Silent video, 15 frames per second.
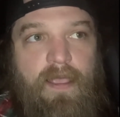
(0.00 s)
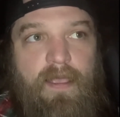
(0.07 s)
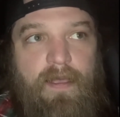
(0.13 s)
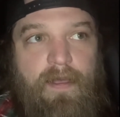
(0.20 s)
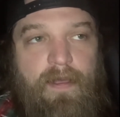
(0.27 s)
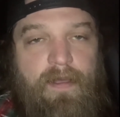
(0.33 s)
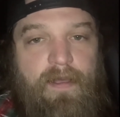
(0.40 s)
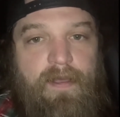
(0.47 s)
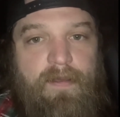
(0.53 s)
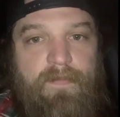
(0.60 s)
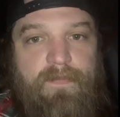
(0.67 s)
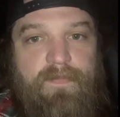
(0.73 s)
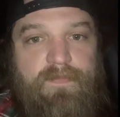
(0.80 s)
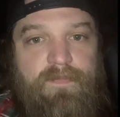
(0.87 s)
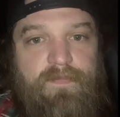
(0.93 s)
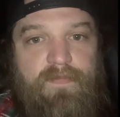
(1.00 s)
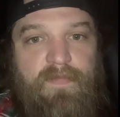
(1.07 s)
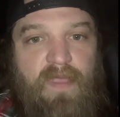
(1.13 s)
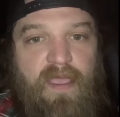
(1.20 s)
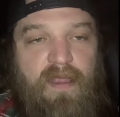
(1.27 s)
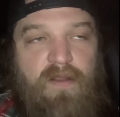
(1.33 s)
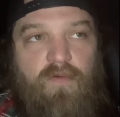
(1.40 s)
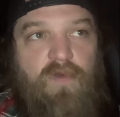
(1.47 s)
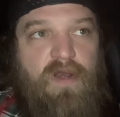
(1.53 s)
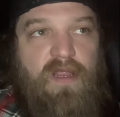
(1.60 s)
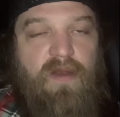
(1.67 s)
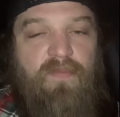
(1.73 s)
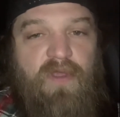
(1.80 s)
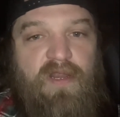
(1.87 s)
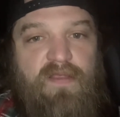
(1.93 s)
I don't want
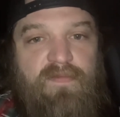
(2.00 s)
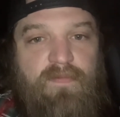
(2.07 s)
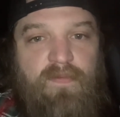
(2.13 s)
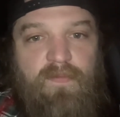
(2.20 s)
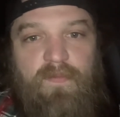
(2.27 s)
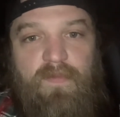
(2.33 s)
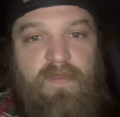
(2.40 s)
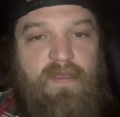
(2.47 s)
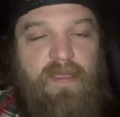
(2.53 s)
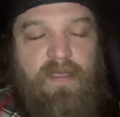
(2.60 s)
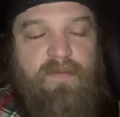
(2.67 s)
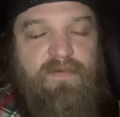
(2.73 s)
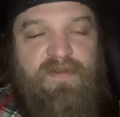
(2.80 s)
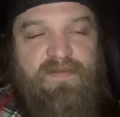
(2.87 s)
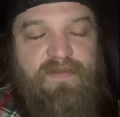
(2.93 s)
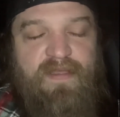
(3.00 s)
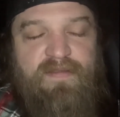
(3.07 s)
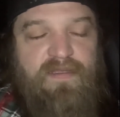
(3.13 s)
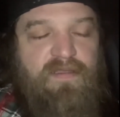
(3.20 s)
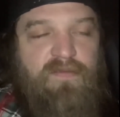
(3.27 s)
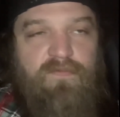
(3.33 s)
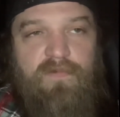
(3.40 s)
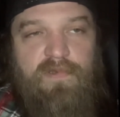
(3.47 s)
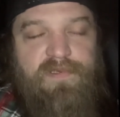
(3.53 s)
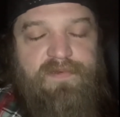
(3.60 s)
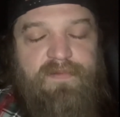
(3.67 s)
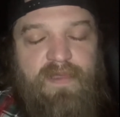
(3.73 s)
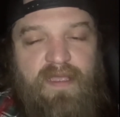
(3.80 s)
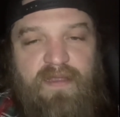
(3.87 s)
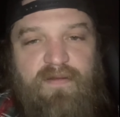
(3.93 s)
anybody, not that you
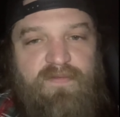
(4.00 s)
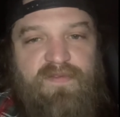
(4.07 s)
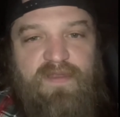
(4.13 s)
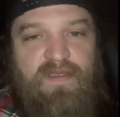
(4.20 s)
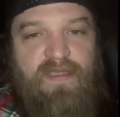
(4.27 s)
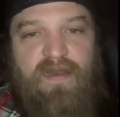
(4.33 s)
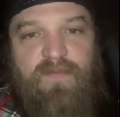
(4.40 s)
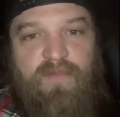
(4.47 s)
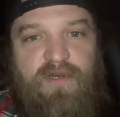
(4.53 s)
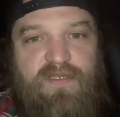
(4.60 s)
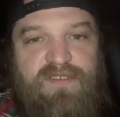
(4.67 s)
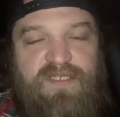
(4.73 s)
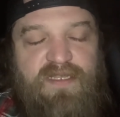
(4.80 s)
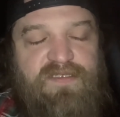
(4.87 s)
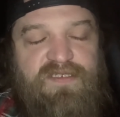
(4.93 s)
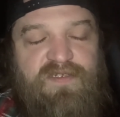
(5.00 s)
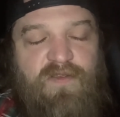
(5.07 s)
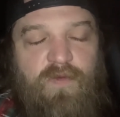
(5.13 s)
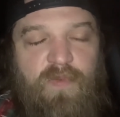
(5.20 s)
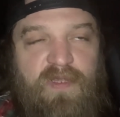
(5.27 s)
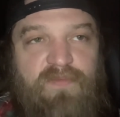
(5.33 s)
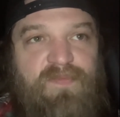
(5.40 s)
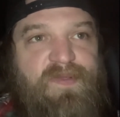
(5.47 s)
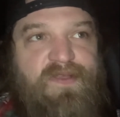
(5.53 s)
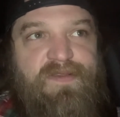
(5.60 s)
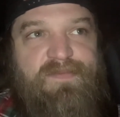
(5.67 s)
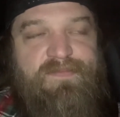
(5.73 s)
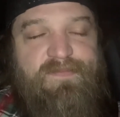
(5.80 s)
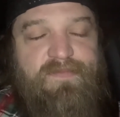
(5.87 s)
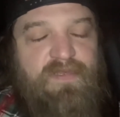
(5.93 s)
would, I don't think anybody's that stupid, but
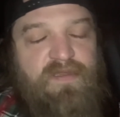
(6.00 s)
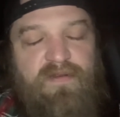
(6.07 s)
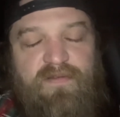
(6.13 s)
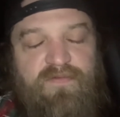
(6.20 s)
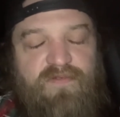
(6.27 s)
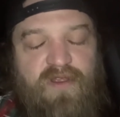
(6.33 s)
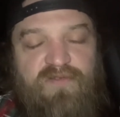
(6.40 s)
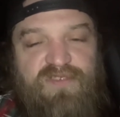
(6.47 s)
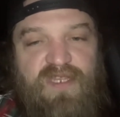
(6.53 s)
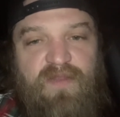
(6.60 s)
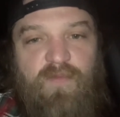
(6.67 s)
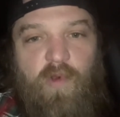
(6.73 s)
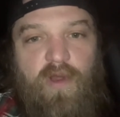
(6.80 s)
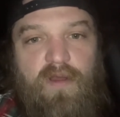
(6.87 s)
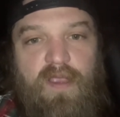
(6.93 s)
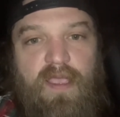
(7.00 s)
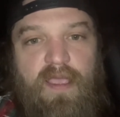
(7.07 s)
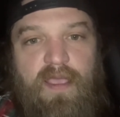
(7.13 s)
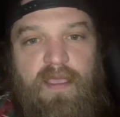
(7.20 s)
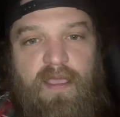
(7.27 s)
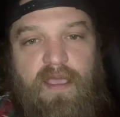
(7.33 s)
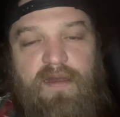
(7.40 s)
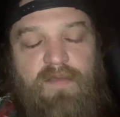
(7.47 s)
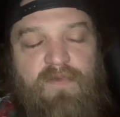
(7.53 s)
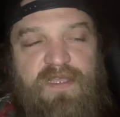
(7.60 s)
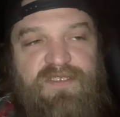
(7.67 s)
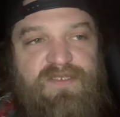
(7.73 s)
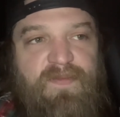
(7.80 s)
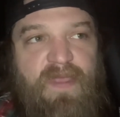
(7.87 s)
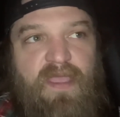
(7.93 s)
you know, who knows anymore.
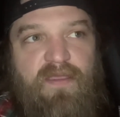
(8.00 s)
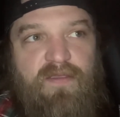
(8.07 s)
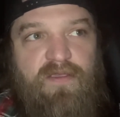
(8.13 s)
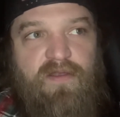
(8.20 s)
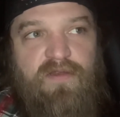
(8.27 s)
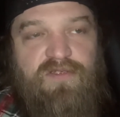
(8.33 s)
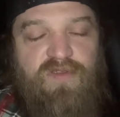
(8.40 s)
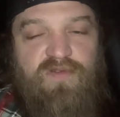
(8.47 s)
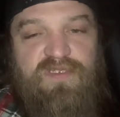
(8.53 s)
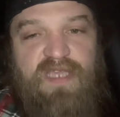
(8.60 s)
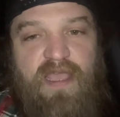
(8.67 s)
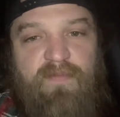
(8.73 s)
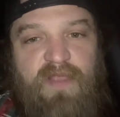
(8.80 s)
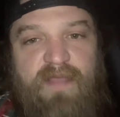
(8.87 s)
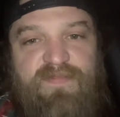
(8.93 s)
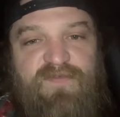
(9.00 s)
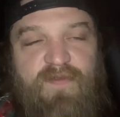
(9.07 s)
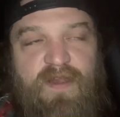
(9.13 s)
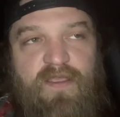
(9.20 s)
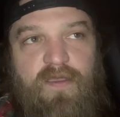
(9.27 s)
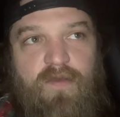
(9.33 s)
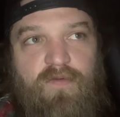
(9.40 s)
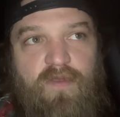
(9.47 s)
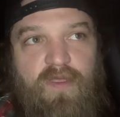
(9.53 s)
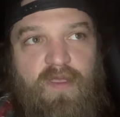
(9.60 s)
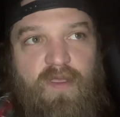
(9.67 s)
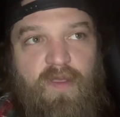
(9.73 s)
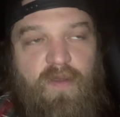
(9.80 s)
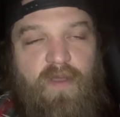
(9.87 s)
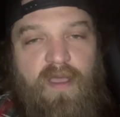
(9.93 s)
Anyways, gonna do a time lapse video
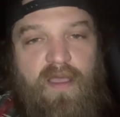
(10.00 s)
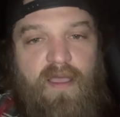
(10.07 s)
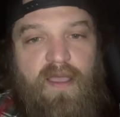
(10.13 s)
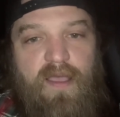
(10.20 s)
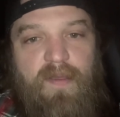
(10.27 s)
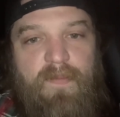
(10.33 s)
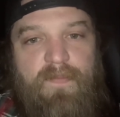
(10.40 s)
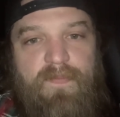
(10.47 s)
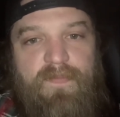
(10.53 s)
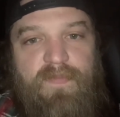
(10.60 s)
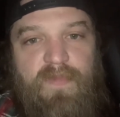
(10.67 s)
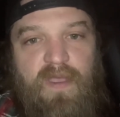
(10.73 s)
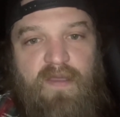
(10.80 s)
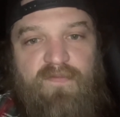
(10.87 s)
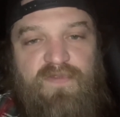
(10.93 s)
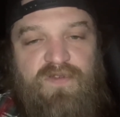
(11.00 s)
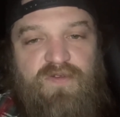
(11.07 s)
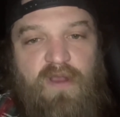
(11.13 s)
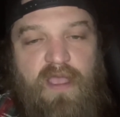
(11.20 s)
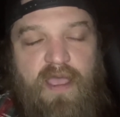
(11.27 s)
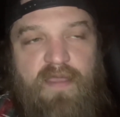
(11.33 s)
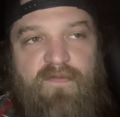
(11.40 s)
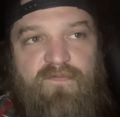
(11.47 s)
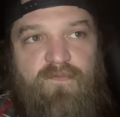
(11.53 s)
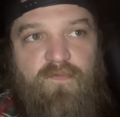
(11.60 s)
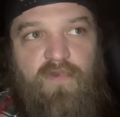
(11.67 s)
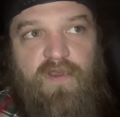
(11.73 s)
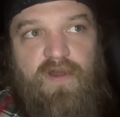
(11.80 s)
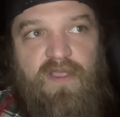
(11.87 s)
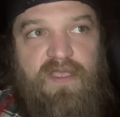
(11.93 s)
of the drive.
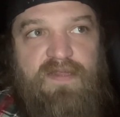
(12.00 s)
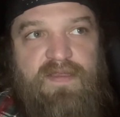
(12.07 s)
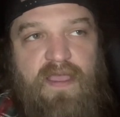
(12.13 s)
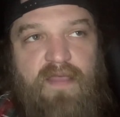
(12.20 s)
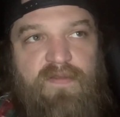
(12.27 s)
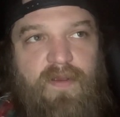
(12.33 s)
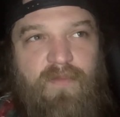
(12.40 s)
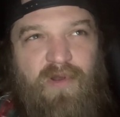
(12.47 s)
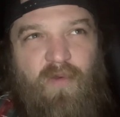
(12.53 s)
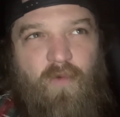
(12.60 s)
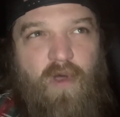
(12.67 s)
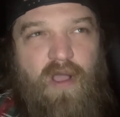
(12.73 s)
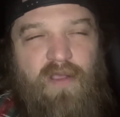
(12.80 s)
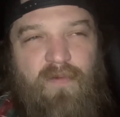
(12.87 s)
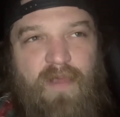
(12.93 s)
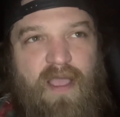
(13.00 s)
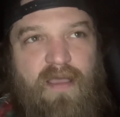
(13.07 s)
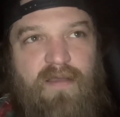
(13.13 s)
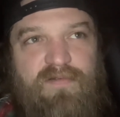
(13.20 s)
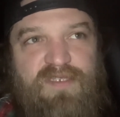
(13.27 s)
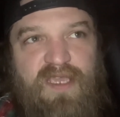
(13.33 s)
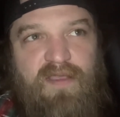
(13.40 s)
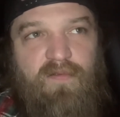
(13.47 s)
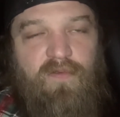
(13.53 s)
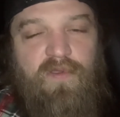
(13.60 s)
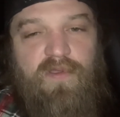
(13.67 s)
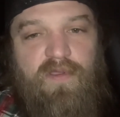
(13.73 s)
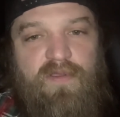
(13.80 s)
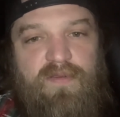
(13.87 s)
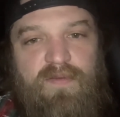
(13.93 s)
We're gonna get down there. I'm gonna walk around, take a
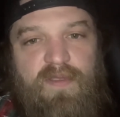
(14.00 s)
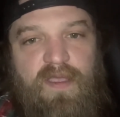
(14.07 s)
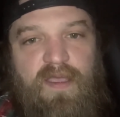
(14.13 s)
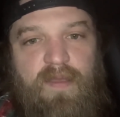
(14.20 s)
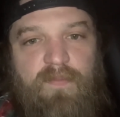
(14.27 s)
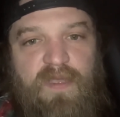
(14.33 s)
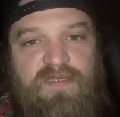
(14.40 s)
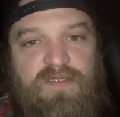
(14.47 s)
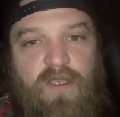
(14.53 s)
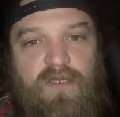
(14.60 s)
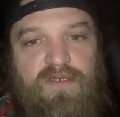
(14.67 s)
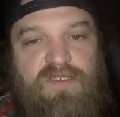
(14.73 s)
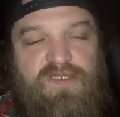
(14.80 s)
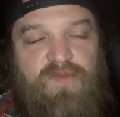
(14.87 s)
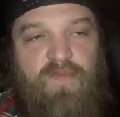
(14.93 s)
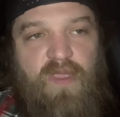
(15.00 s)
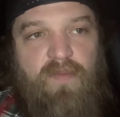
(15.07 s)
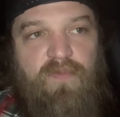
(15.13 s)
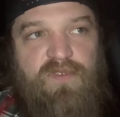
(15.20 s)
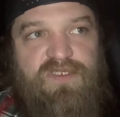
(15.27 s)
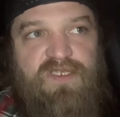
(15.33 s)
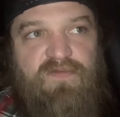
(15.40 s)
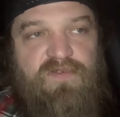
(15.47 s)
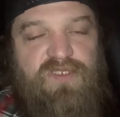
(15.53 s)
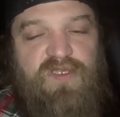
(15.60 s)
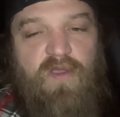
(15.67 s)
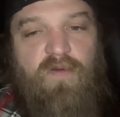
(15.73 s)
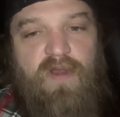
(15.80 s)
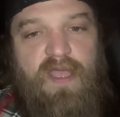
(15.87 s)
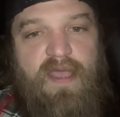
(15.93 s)
look, might talk to some people, see what's
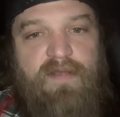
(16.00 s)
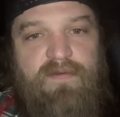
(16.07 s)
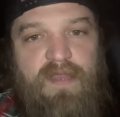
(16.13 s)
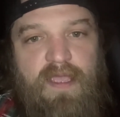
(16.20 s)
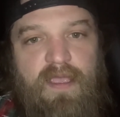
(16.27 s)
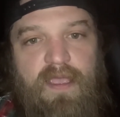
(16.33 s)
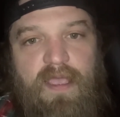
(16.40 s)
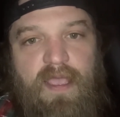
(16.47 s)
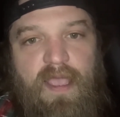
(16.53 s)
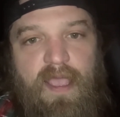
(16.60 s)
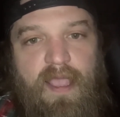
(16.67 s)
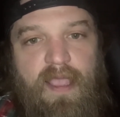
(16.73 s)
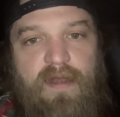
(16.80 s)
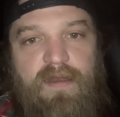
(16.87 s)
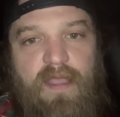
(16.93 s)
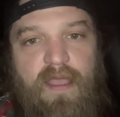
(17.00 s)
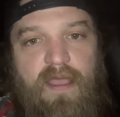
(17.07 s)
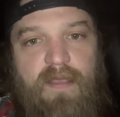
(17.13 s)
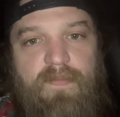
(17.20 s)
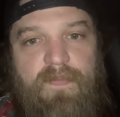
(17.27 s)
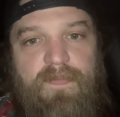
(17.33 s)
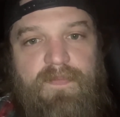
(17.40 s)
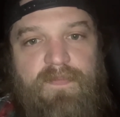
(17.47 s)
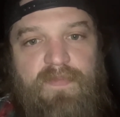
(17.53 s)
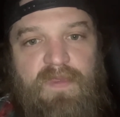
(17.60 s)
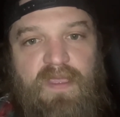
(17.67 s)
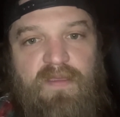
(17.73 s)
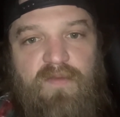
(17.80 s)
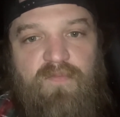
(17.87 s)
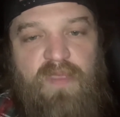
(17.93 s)
going on, and
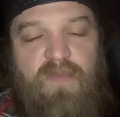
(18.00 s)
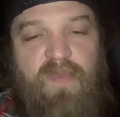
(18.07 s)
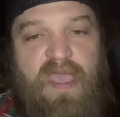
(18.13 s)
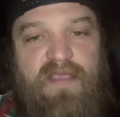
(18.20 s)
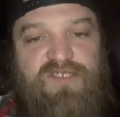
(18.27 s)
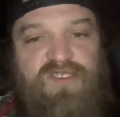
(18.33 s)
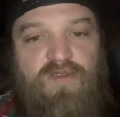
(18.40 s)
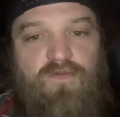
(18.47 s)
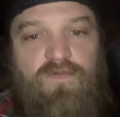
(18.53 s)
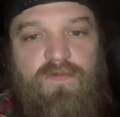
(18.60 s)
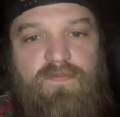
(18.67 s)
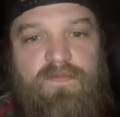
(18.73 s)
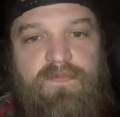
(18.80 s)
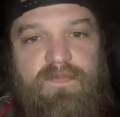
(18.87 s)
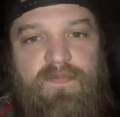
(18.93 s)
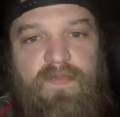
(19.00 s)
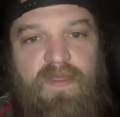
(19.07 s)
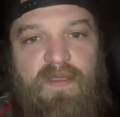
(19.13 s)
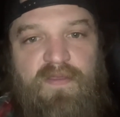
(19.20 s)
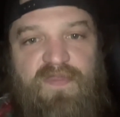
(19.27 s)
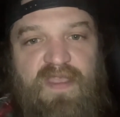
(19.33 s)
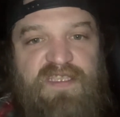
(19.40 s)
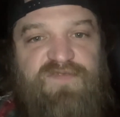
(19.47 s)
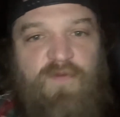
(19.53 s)
be back soon. Thanks for